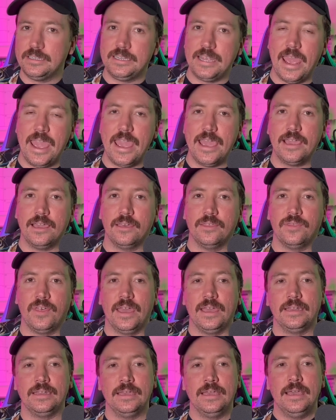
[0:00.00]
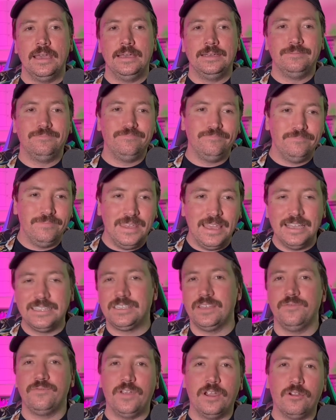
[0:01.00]
take that
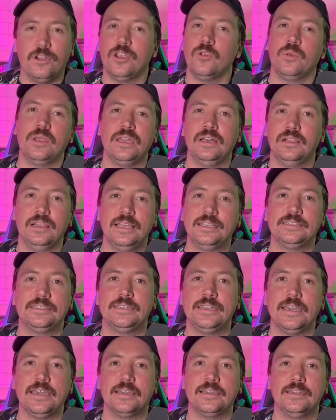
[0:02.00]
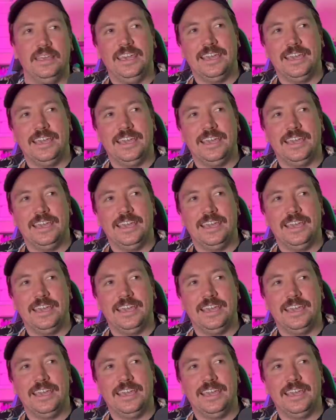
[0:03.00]
isn't very realistic.